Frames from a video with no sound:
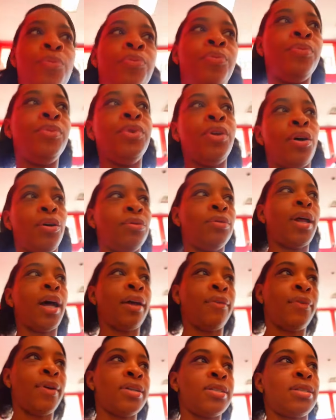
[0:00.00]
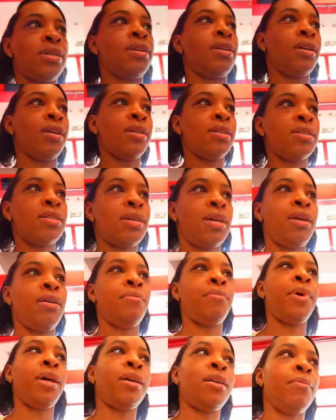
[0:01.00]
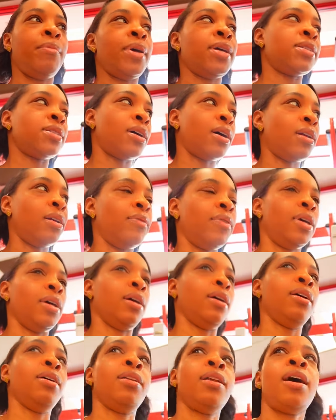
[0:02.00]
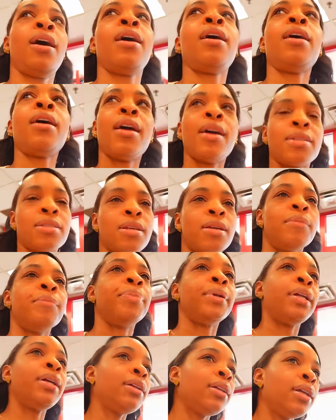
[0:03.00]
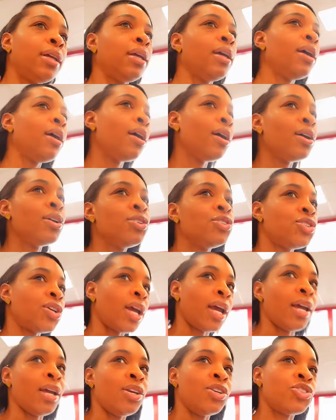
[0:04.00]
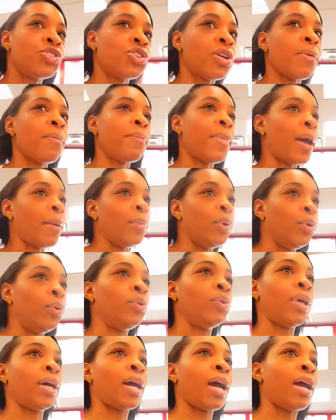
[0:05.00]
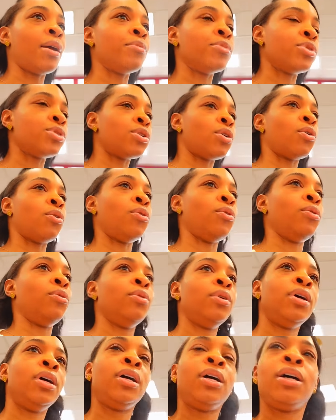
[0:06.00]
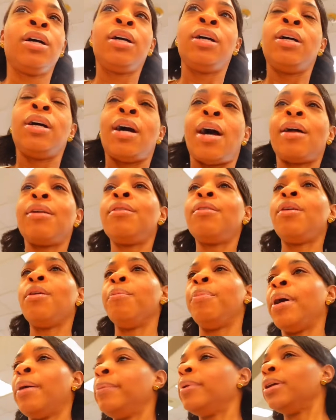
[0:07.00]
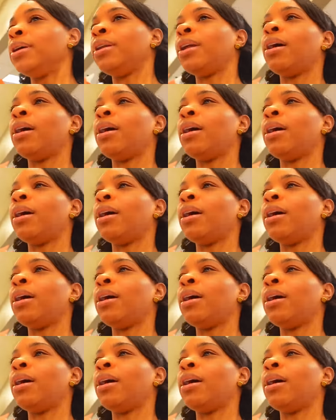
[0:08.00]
you know, life as it is and making the best out of it. And that has completely changed my mood. Like, I am so, I don't know, bubbly